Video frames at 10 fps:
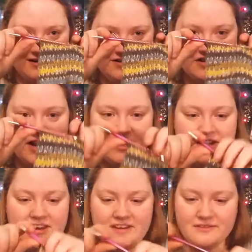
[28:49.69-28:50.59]

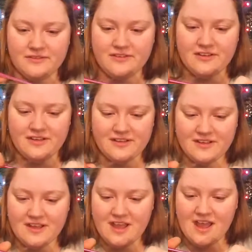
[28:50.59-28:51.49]
giant needles
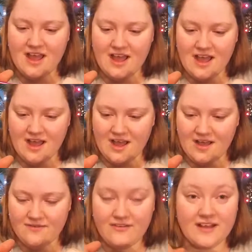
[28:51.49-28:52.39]

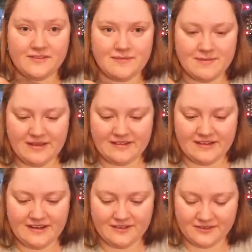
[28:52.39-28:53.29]
are 5mm
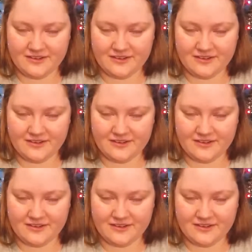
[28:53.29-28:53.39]
needles,